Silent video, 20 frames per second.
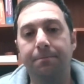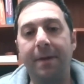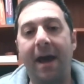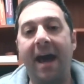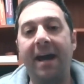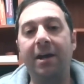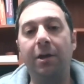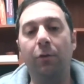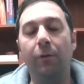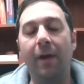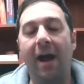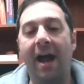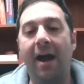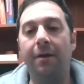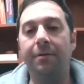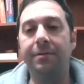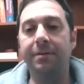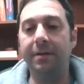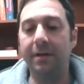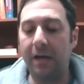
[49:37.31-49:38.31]
Back
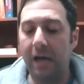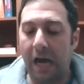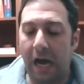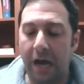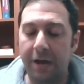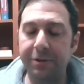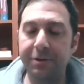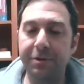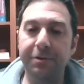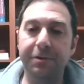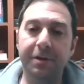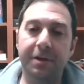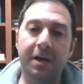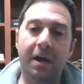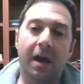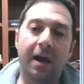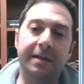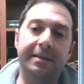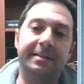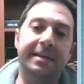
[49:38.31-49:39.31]
around, under the
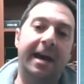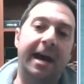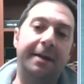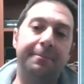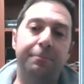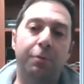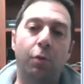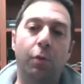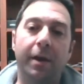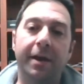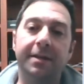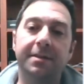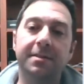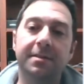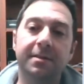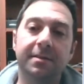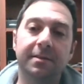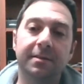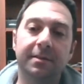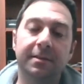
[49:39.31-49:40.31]
contact
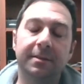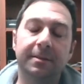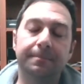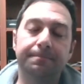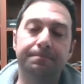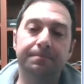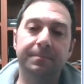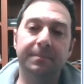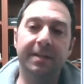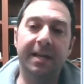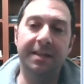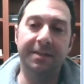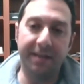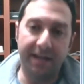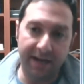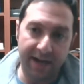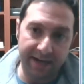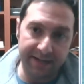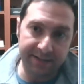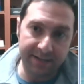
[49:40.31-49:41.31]
point, and
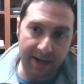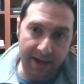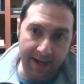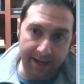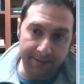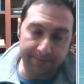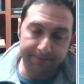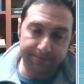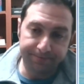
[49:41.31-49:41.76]
then I tie.